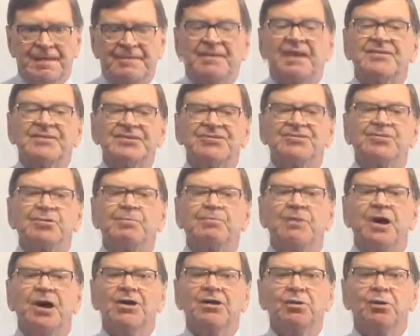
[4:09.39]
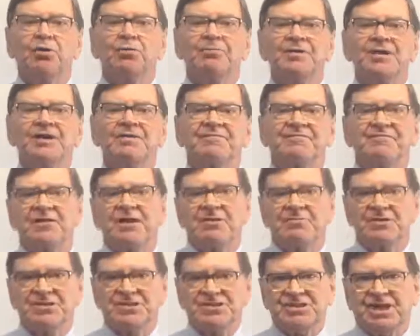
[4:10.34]
Now, this might all be a
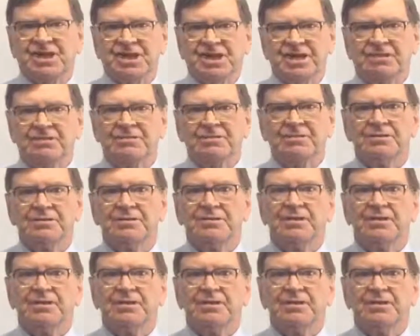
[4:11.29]
fairy tale